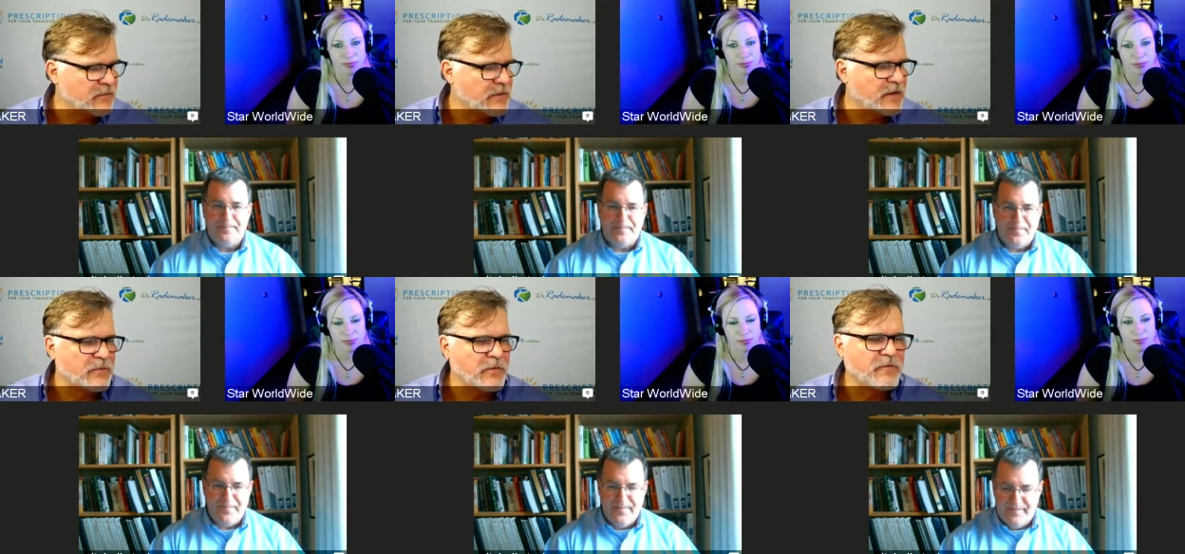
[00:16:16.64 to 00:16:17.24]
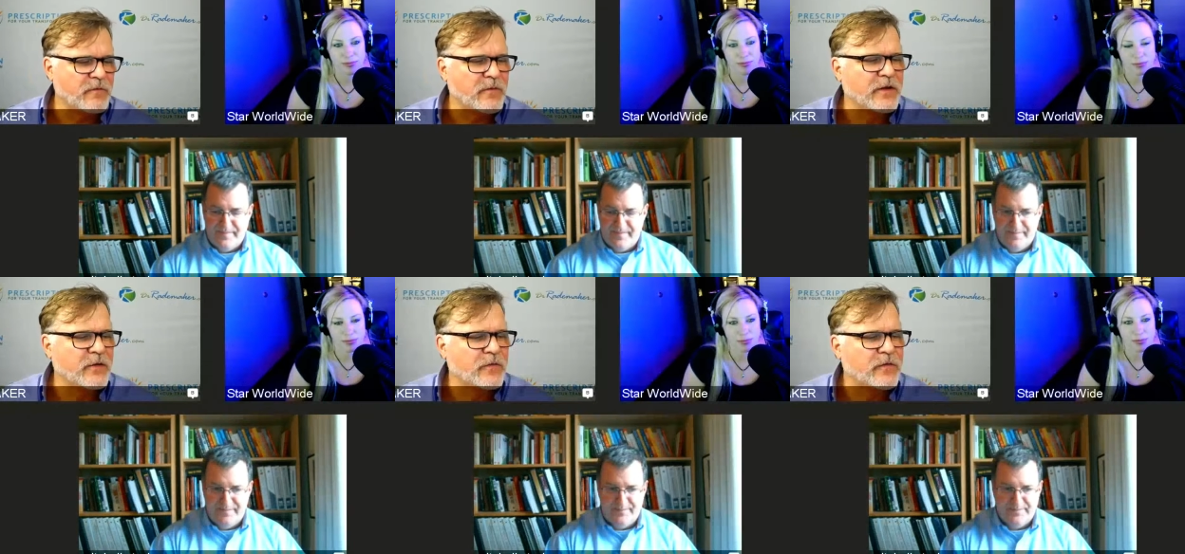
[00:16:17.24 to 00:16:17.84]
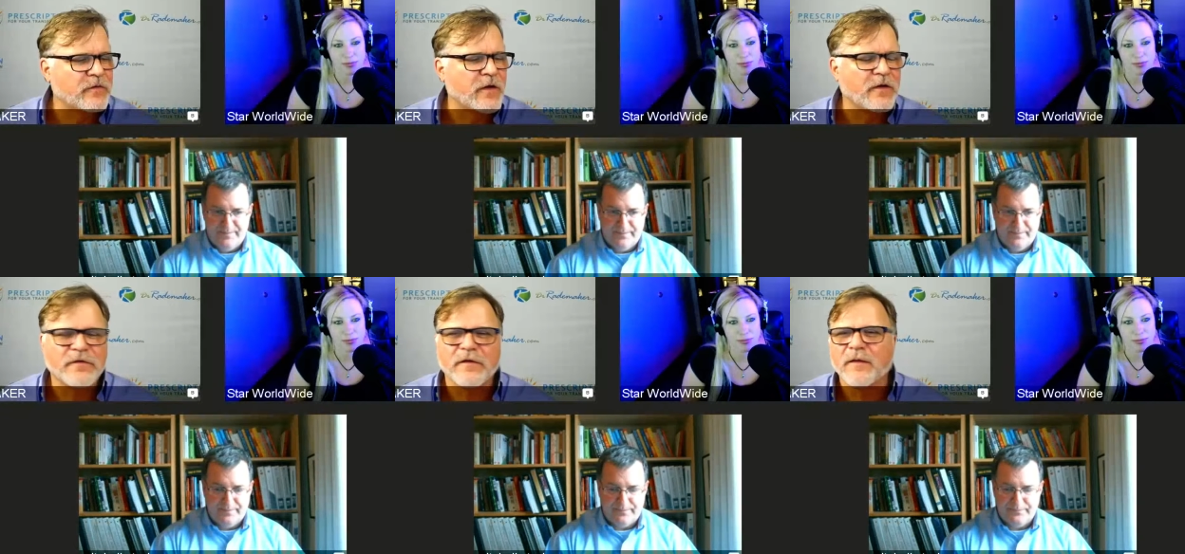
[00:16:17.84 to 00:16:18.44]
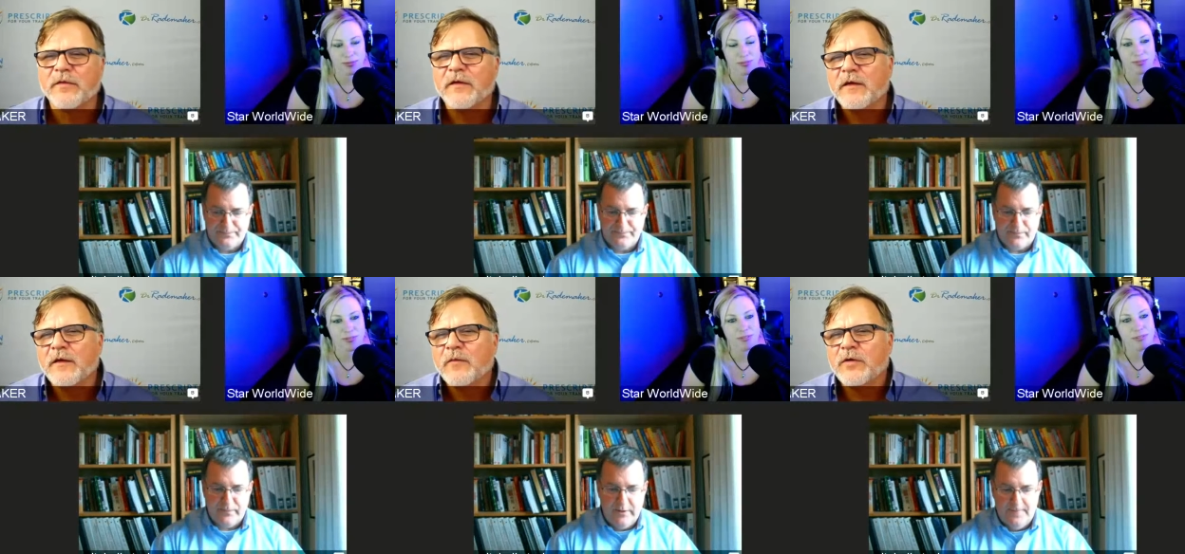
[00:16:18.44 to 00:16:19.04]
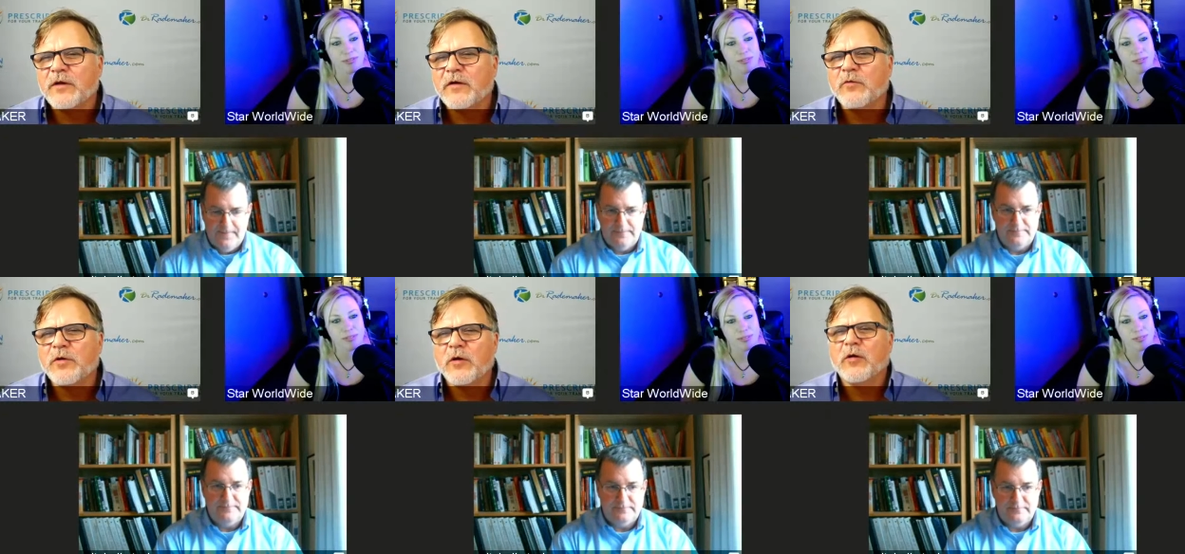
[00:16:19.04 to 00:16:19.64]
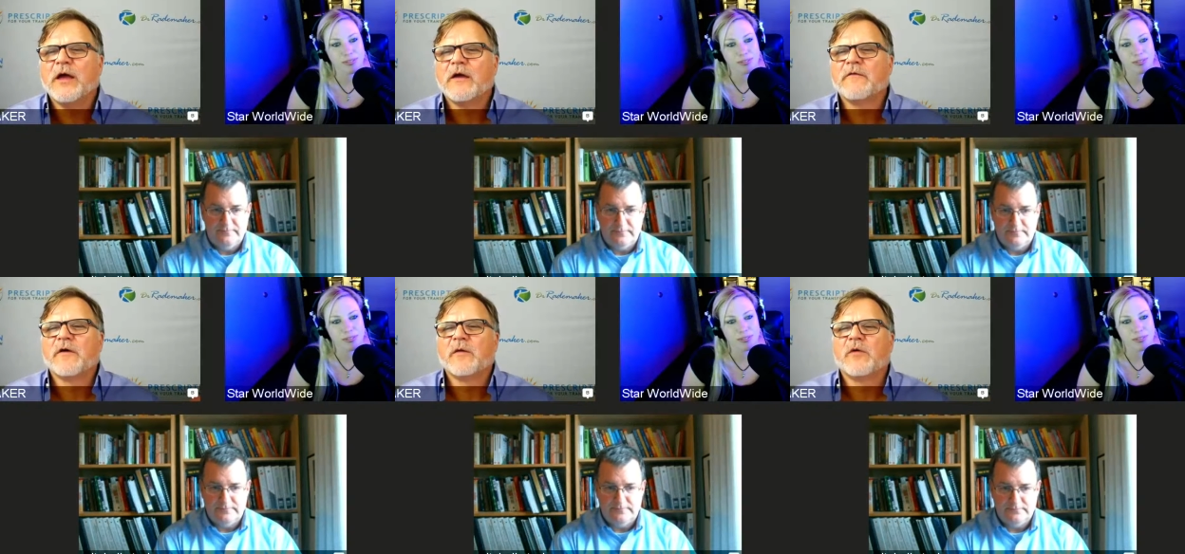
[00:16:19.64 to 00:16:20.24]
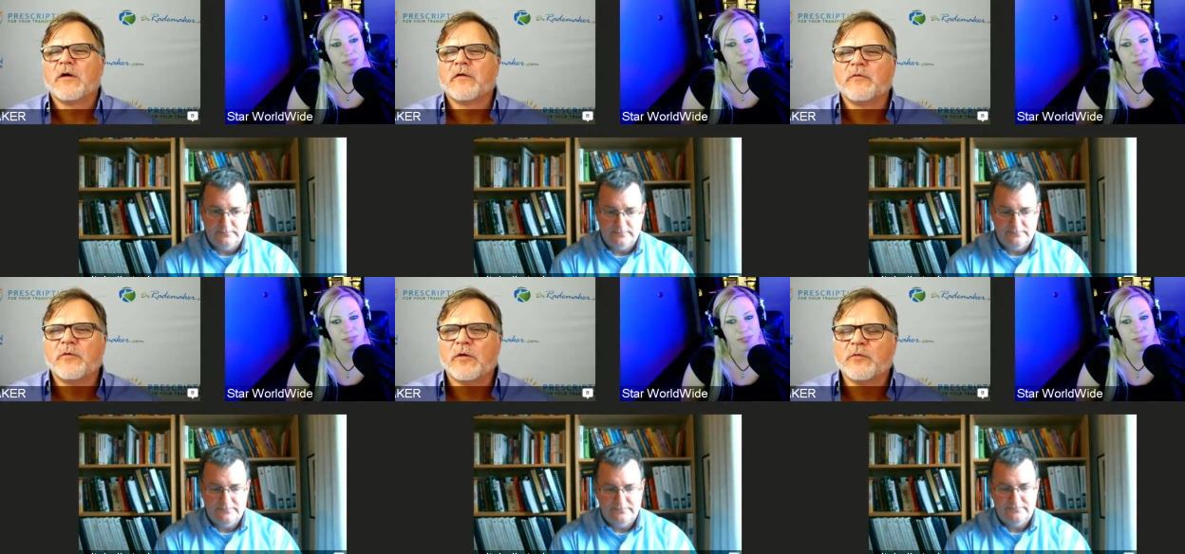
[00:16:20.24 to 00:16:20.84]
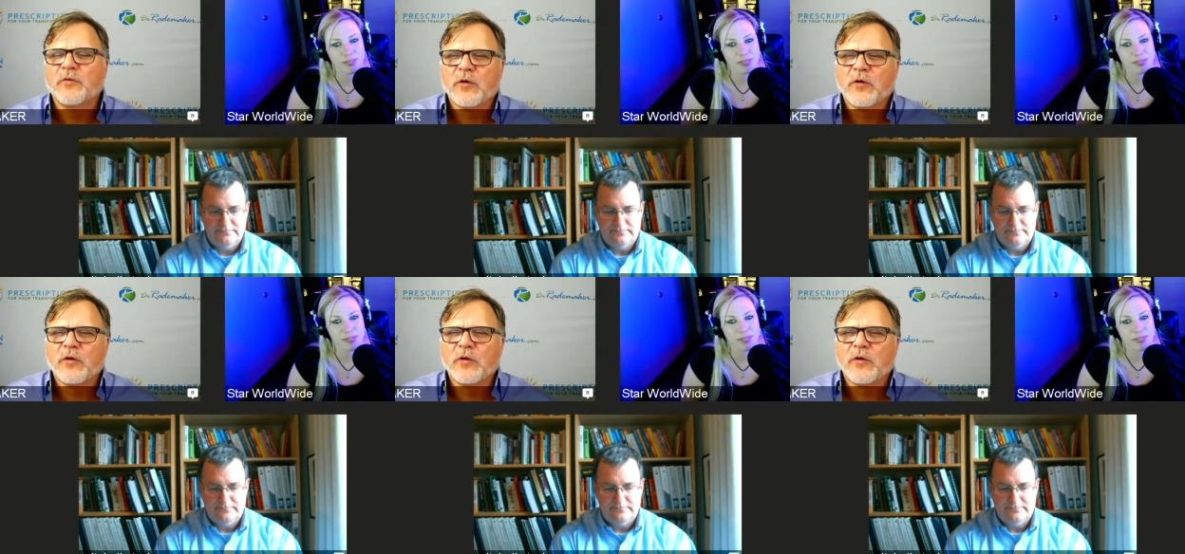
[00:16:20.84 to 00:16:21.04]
Speaker 1: in may not be familiar with this concept, but, we all have our model of the world.